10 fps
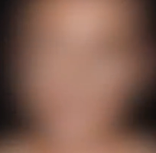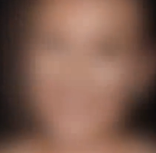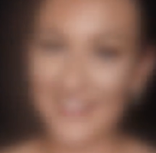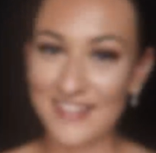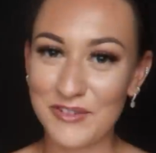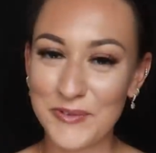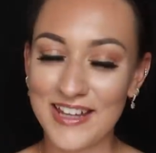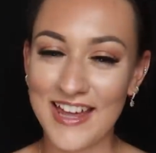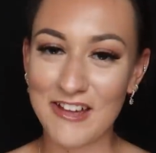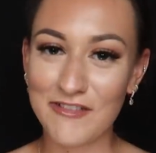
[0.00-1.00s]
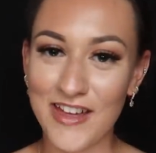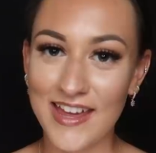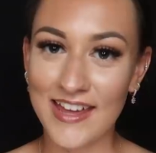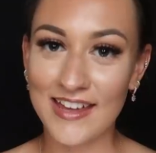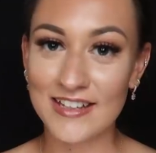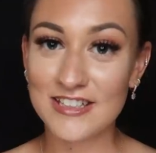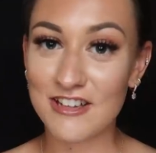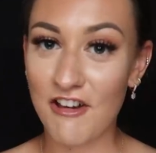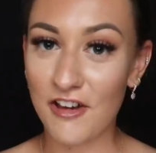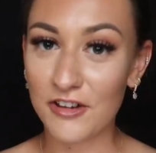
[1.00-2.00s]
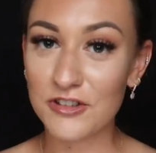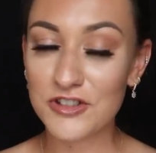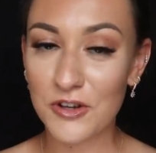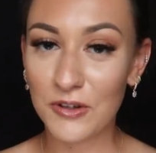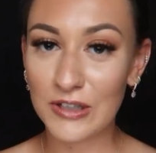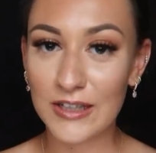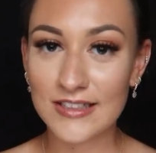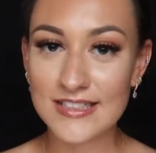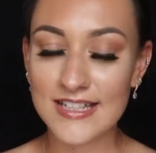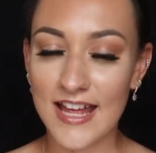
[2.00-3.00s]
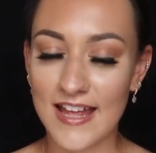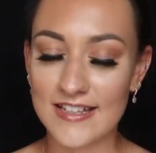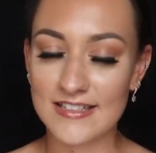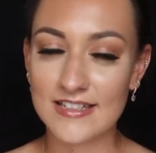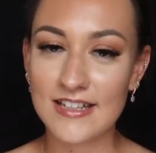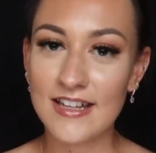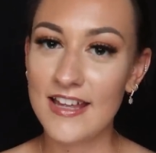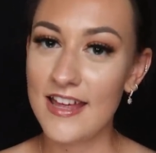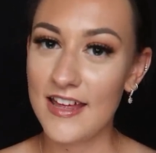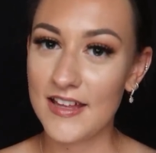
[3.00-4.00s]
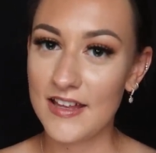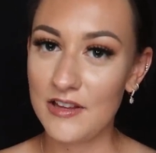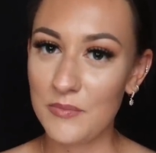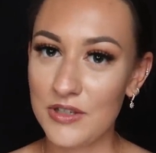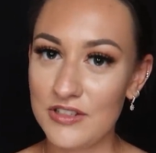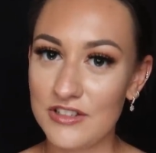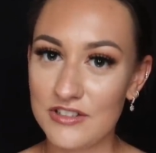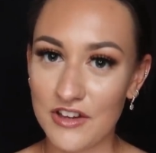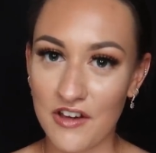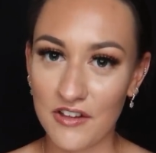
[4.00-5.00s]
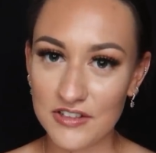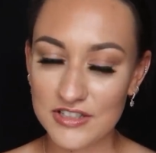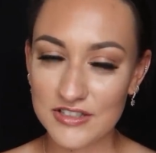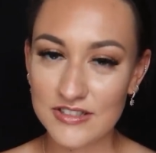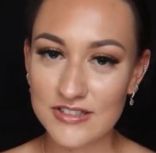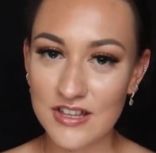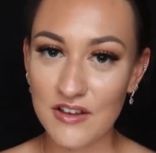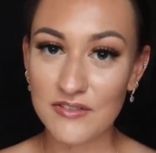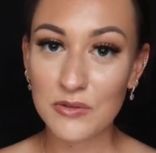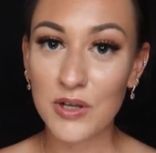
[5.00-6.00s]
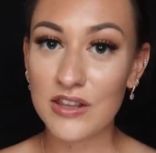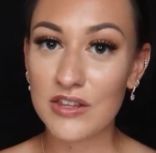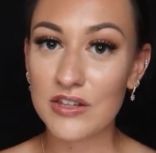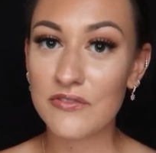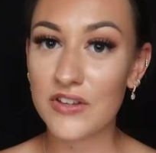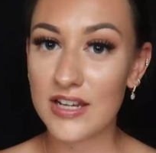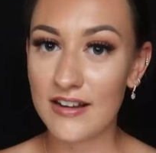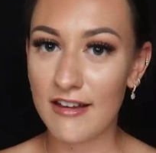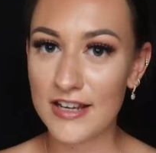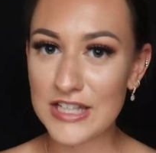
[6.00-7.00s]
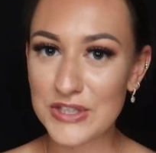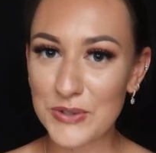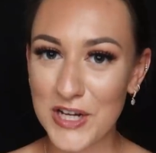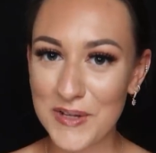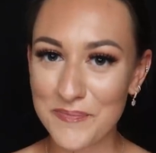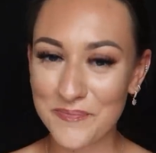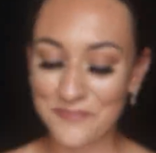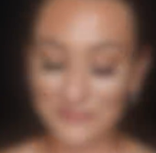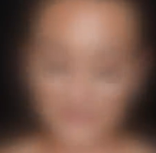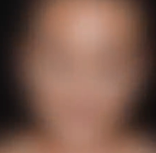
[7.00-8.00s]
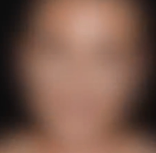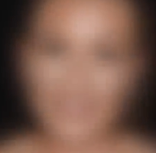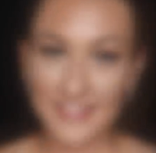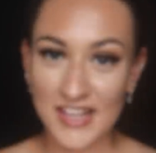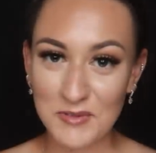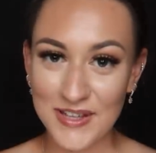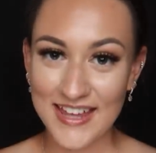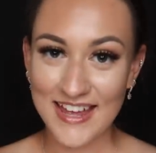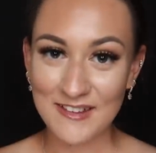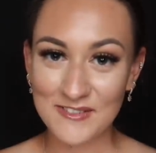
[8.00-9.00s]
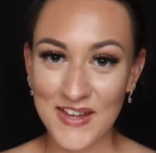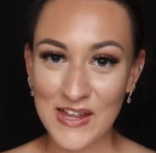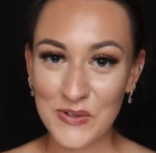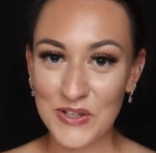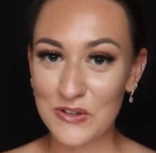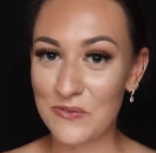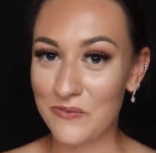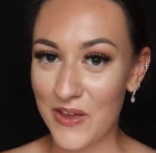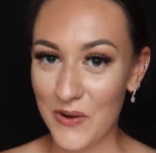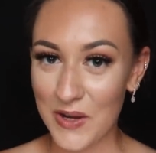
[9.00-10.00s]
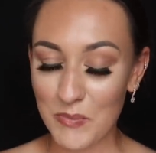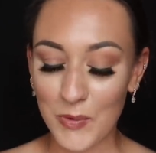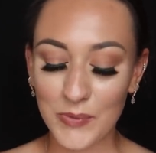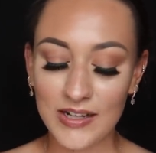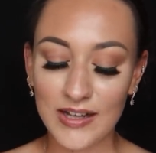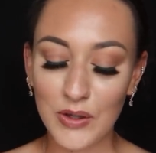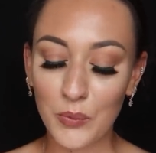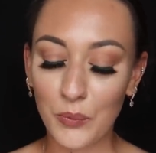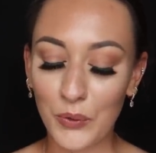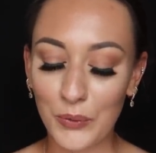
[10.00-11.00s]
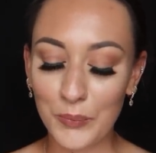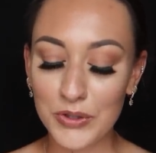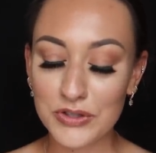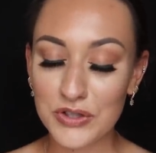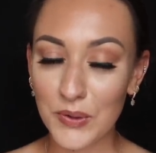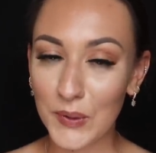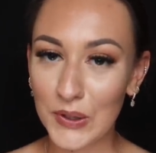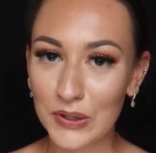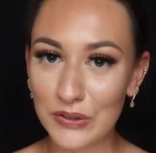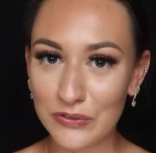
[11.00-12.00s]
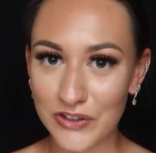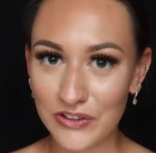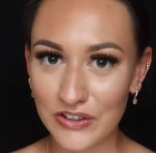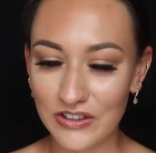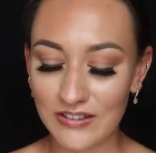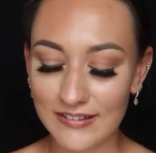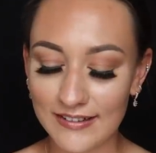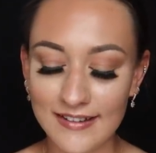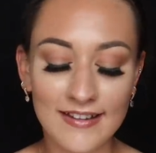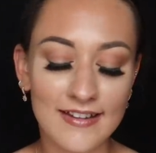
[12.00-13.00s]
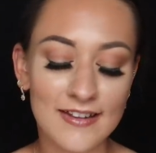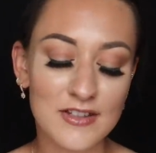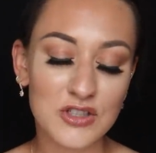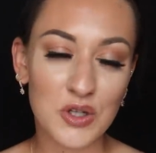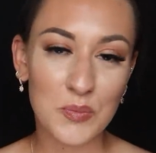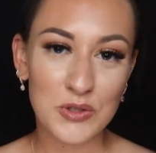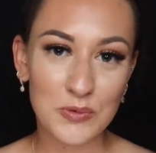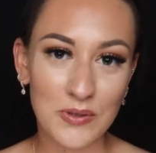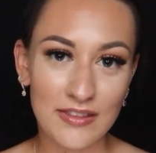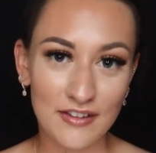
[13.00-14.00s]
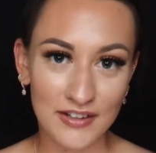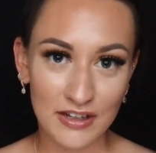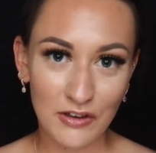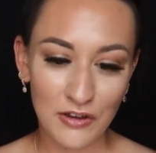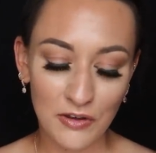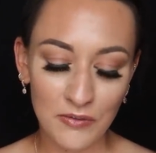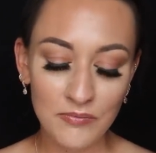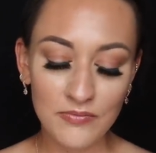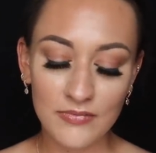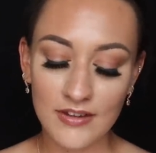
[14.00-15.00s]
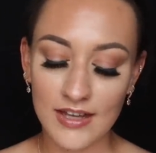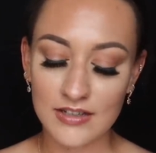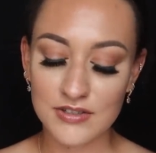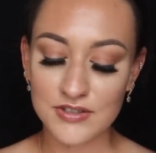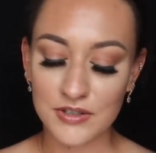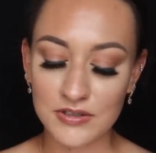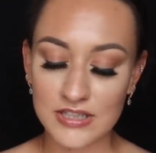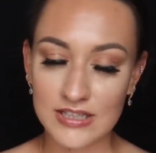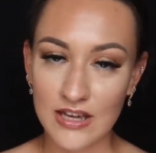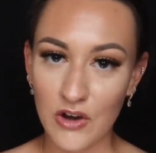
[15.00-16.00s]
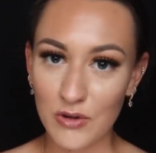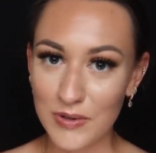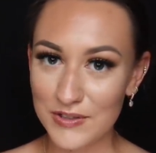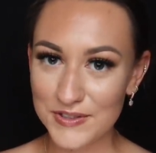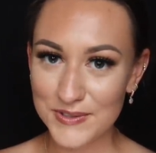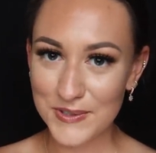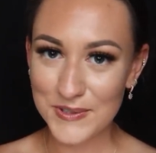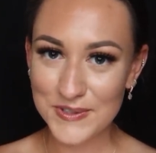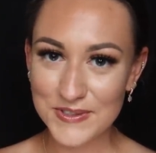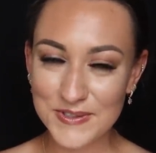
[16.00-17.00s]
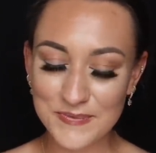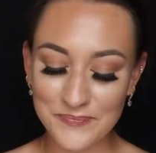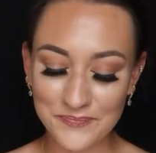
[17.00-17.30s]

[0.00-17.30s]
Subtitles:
Then we have a dark chocolate and almond tart served with vanilla ice cream. Then we have our very popular warm chocolate fondant topped with honeycomb and a salted caramel sauce.